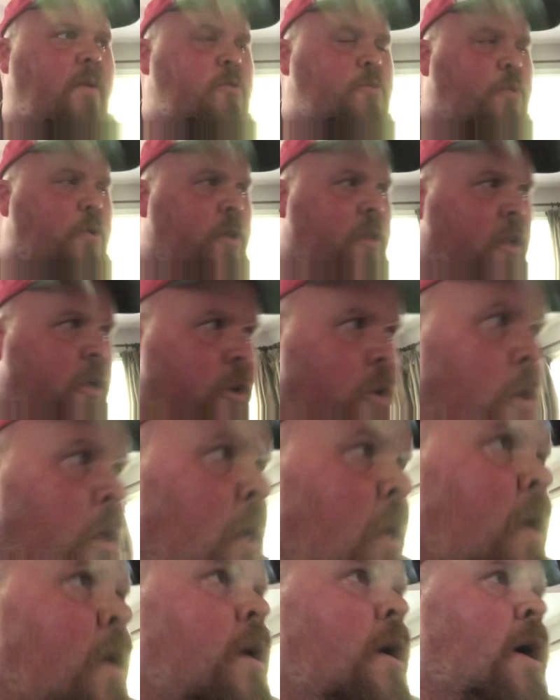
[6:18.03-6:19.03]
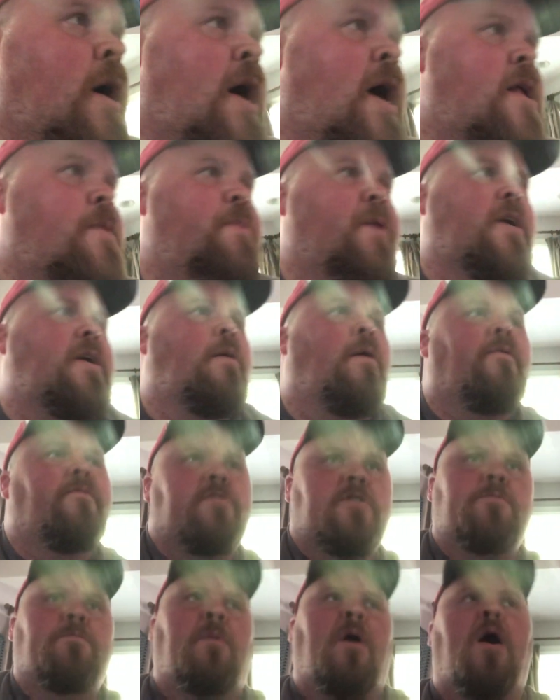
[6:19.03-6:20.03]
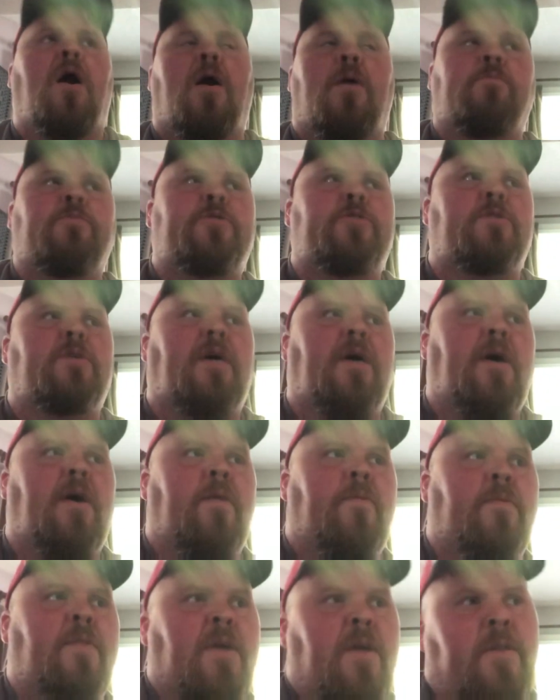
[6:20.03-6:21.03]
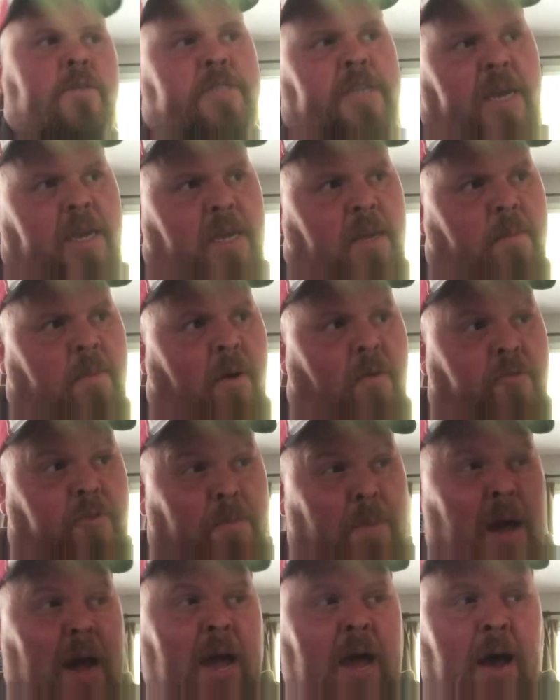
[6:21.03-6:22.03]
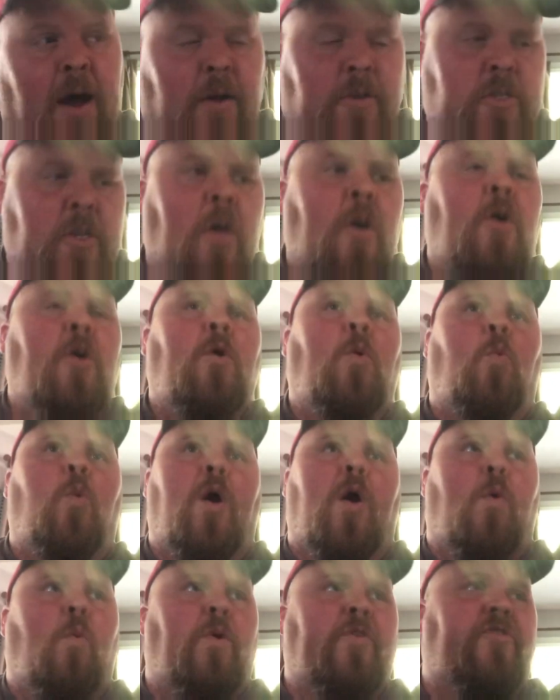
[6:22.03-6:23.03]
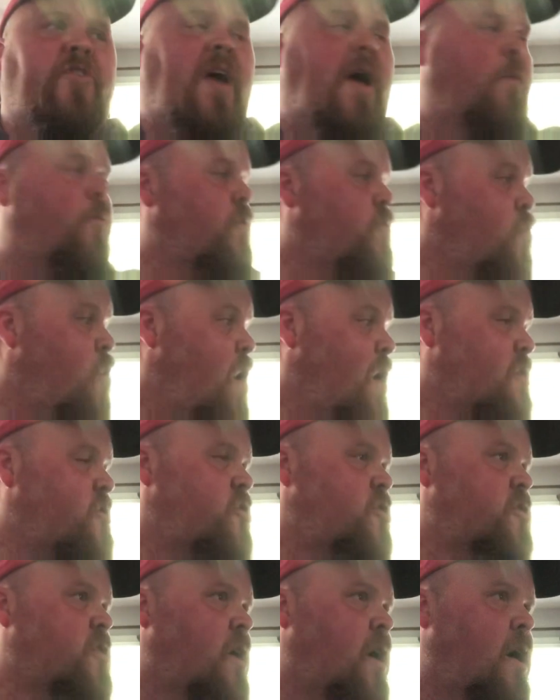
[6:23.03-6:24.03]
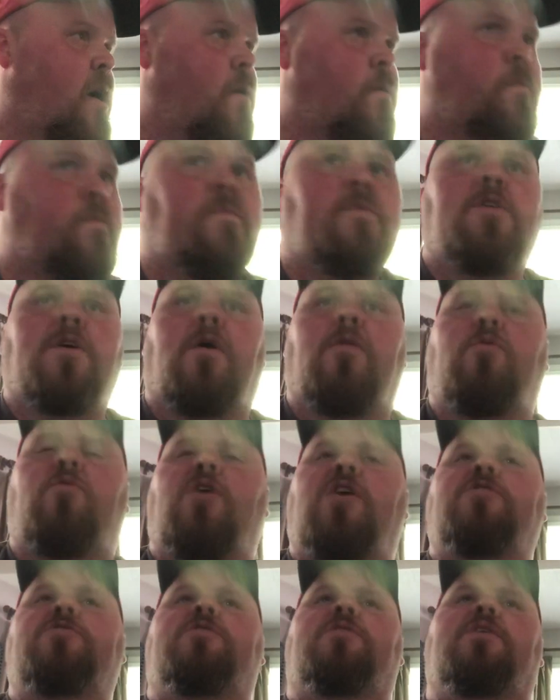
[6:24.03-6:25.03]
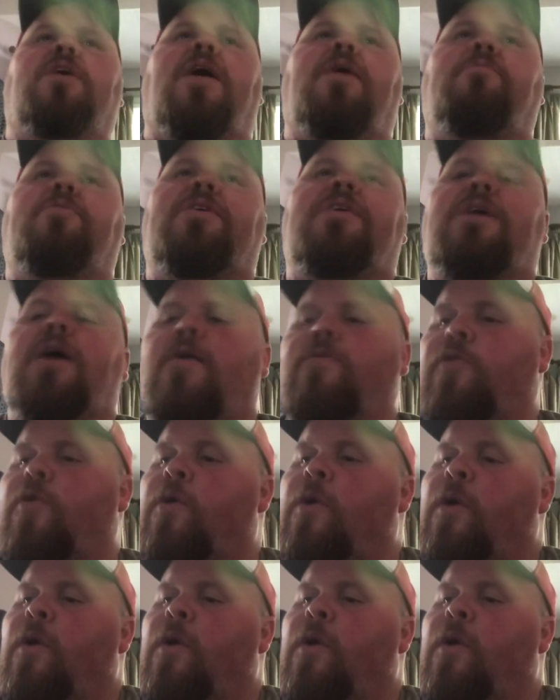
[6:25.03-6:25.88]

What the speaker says: It was pretty little. And I had to pick him up at his mom's and then take him over to my house where we sat and we watched the rest of the game together.